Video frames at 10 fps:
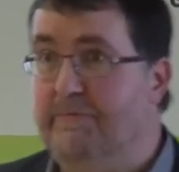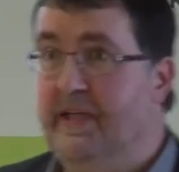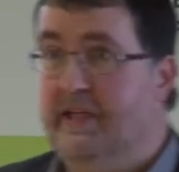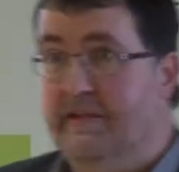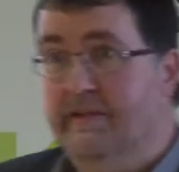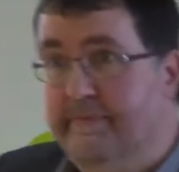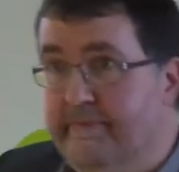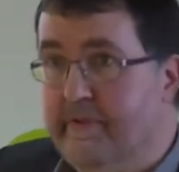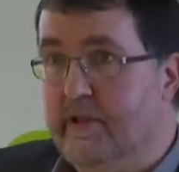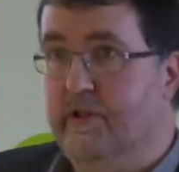to be here,
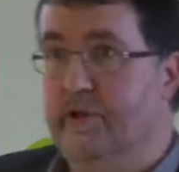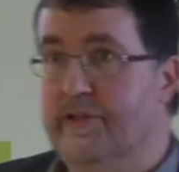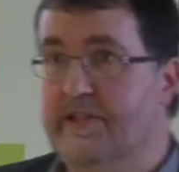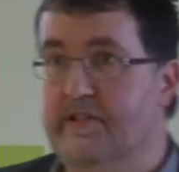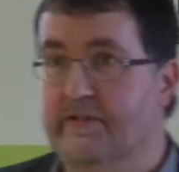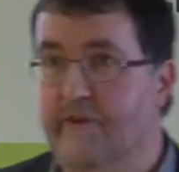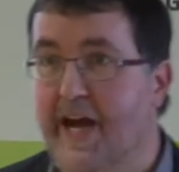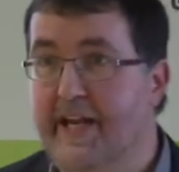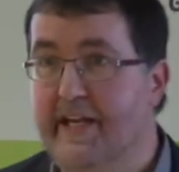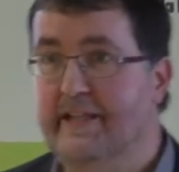although it's
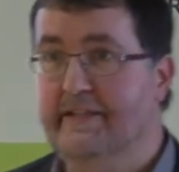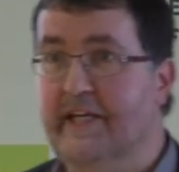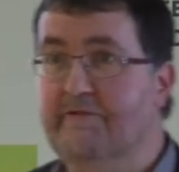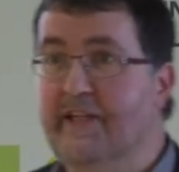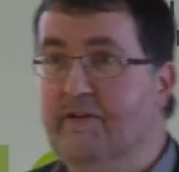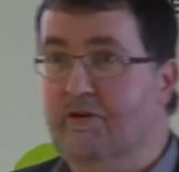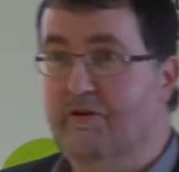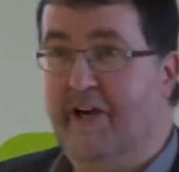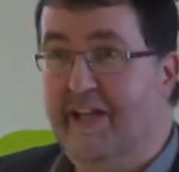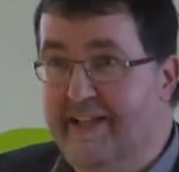Friday evening
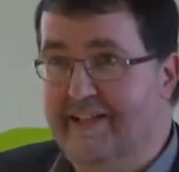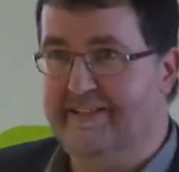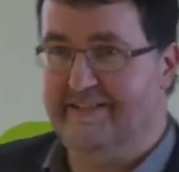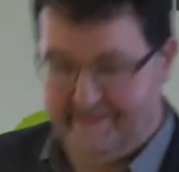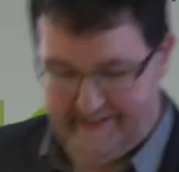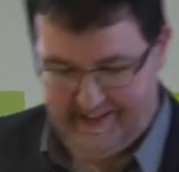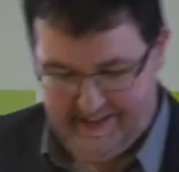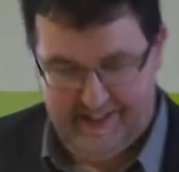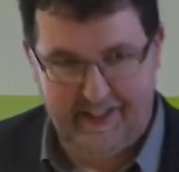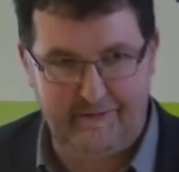already and
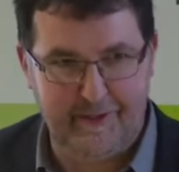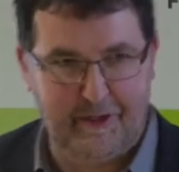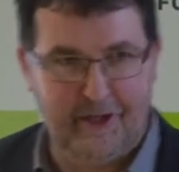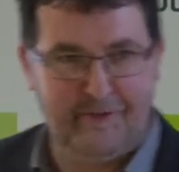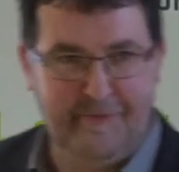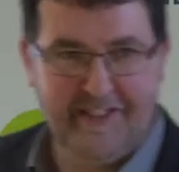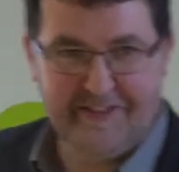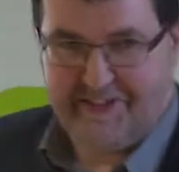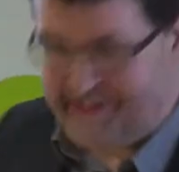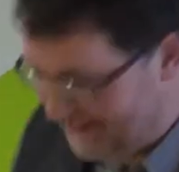there have been a lot of
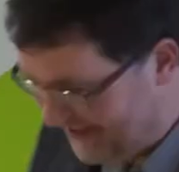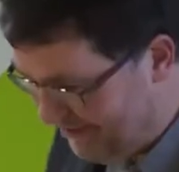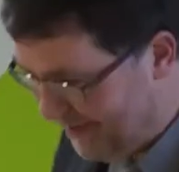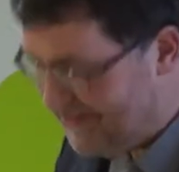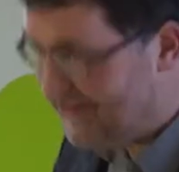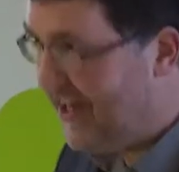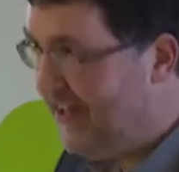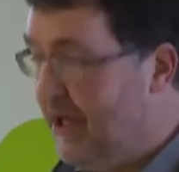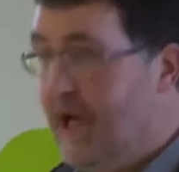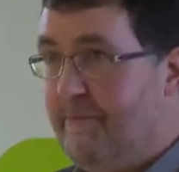speakers and everybody's
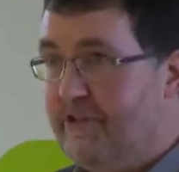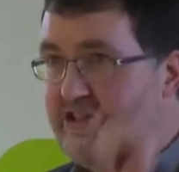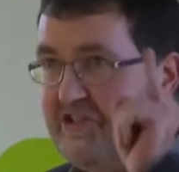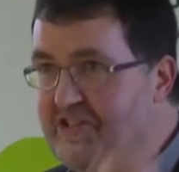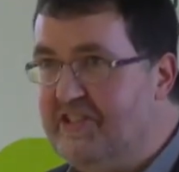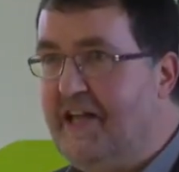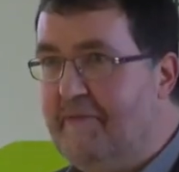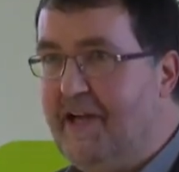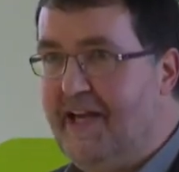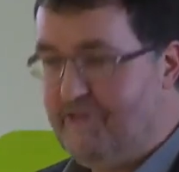tired, but still
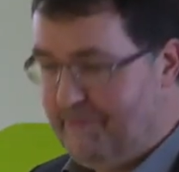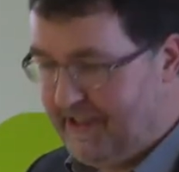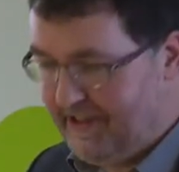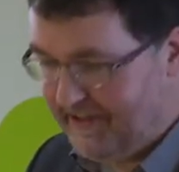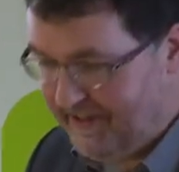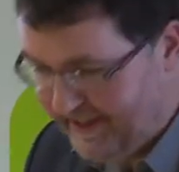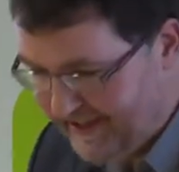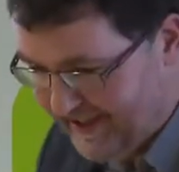I'm glad to be here.